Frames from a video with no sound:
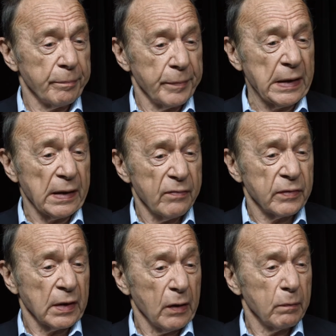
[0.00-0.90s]
being
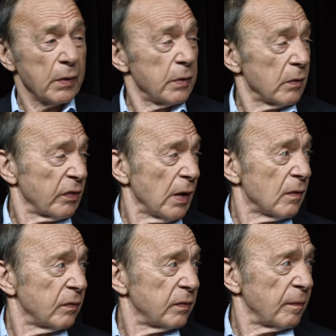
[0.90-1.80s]
left alone with
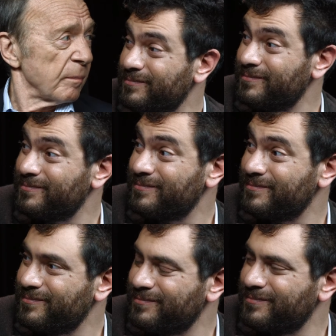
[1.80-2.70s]
yourself.
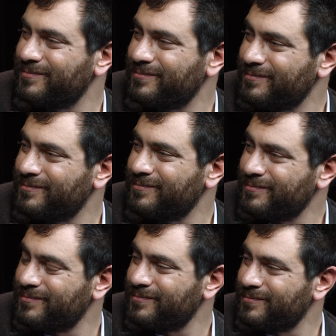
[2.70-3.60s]
Though
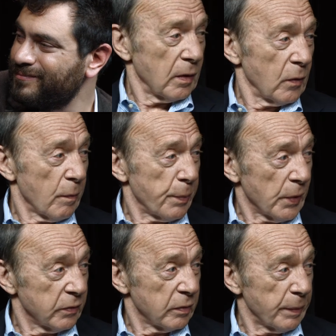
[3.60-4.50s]
your
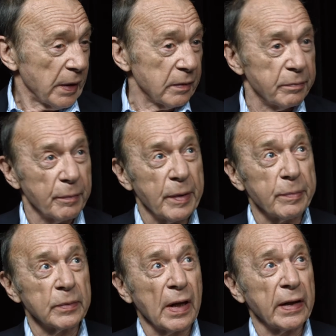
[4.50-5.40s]
point about
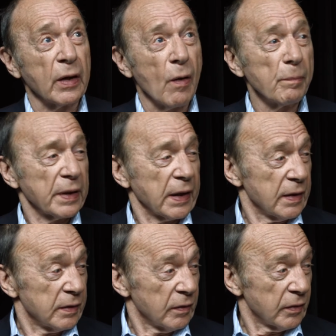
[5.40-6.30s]
people running
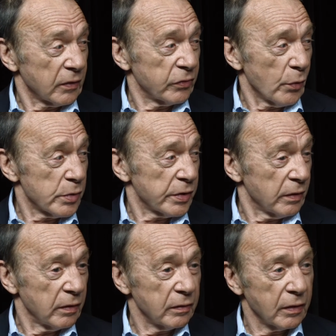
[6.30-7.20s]
complicated
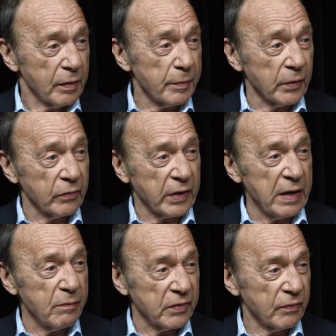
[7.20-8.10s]
extortion and criminal
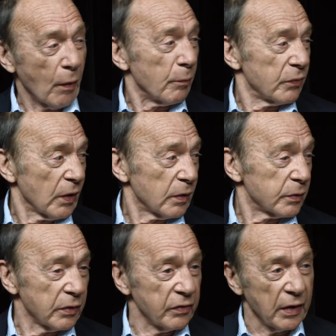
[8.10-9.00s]
schemes from
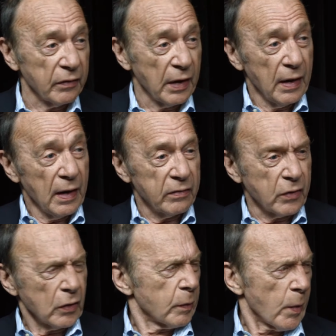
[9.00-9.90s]
solitary cells, there's
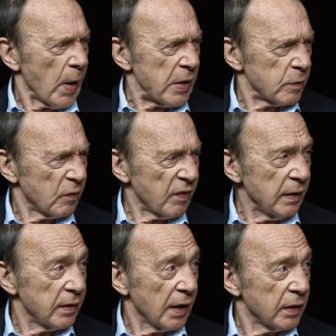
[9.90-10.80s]
got to be a way to
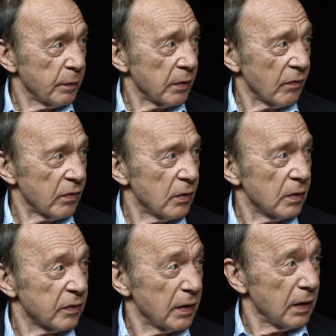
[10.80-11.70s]
prevent that, I would have
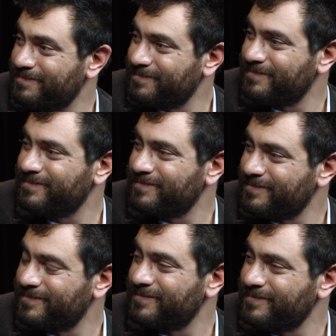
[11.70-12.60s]
thought.
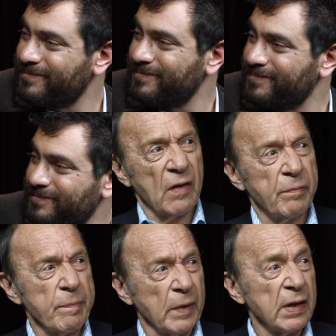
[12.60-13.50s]
If
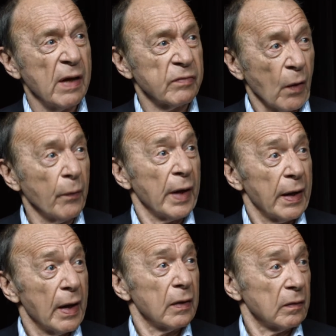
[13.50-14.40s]
people are left on
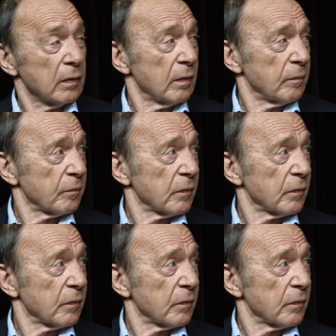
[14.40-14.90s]
their own,